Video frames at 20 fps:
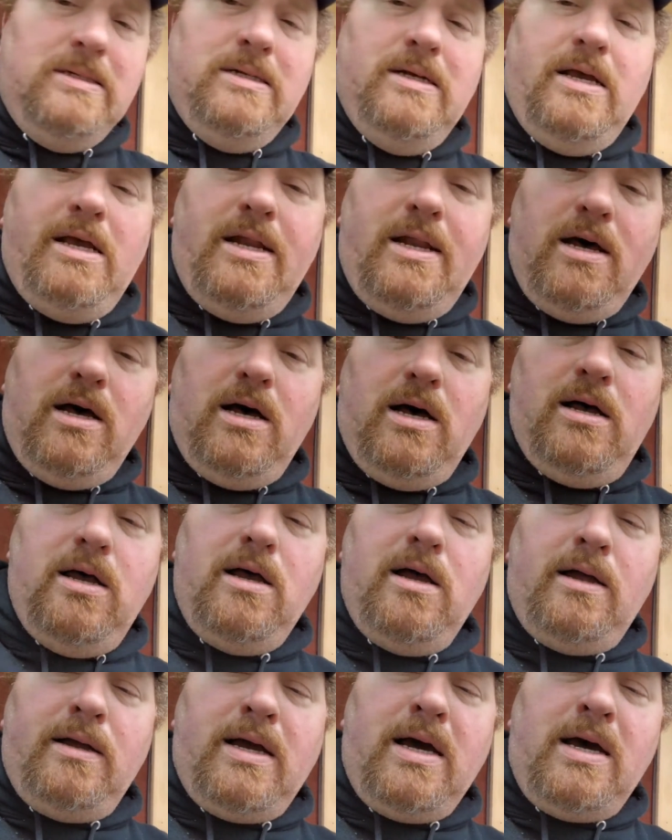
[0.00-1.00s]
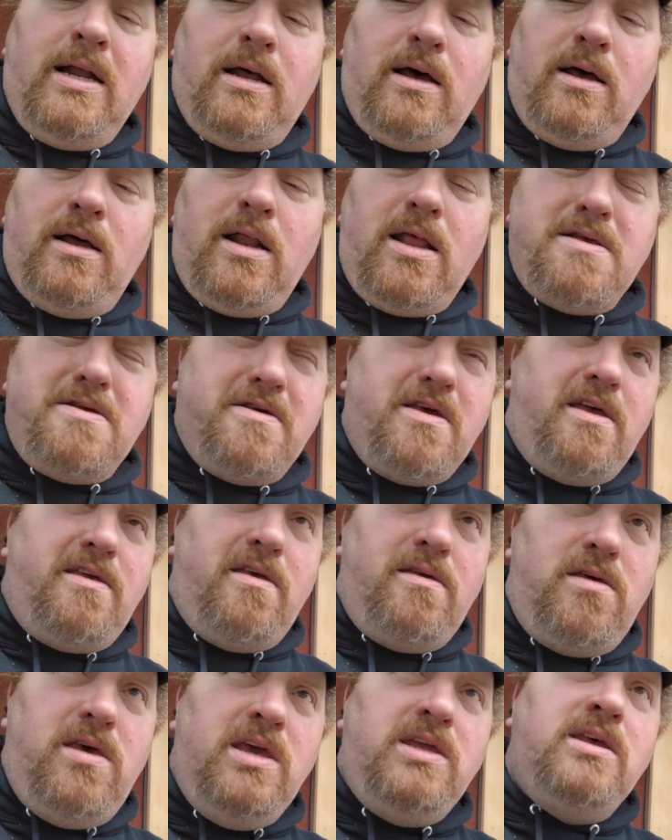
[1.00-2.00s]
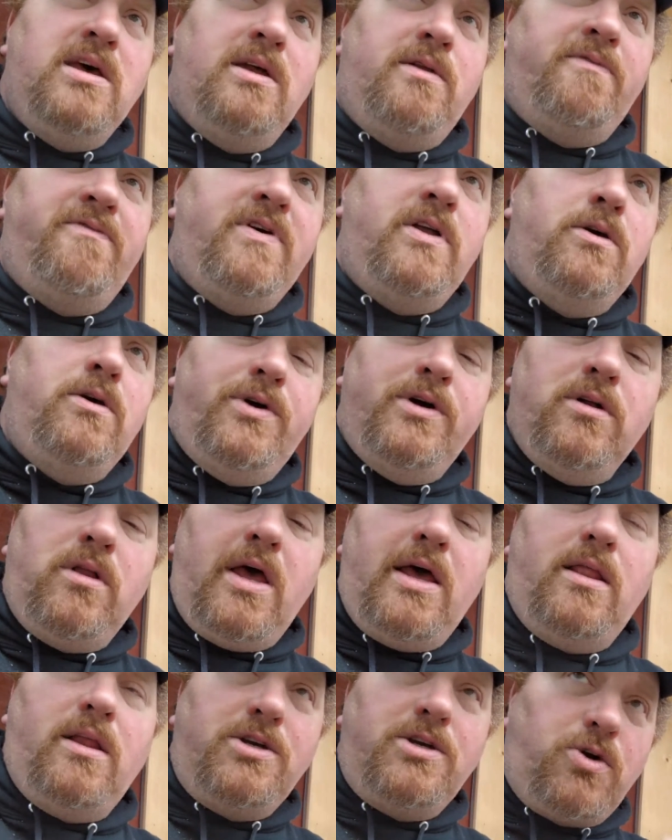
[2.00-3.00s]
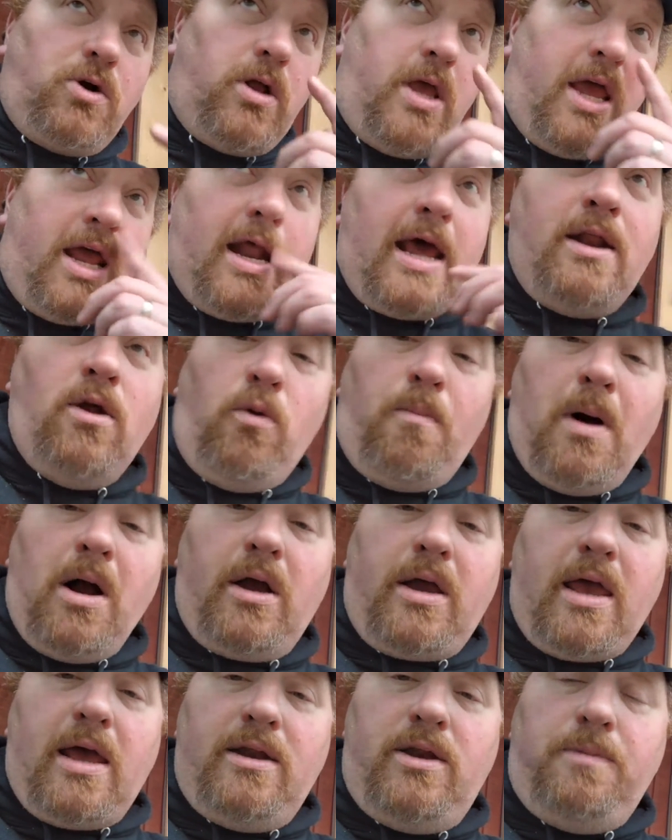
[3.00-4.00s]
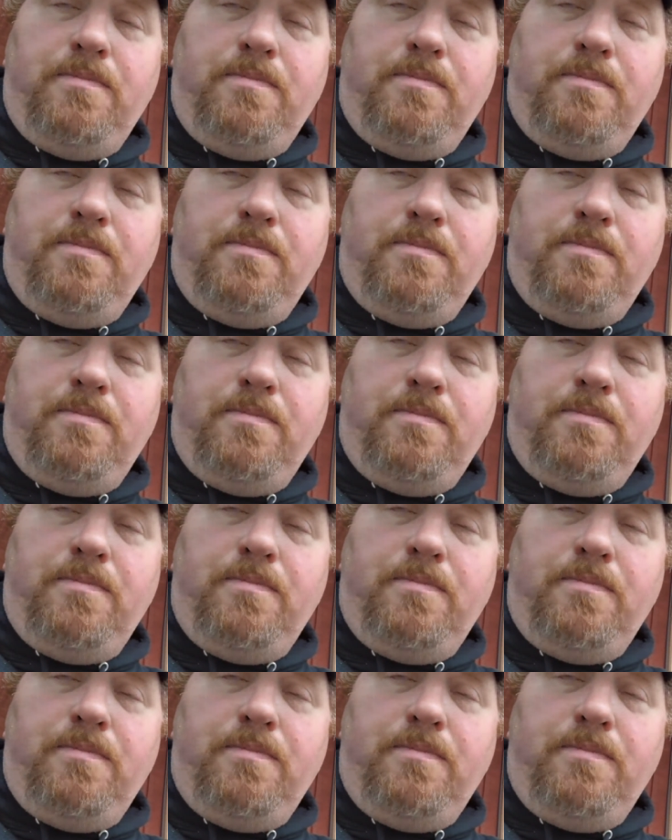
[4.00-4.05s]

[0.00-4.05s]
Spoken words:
and I got he did a video here shortly, and I know Mark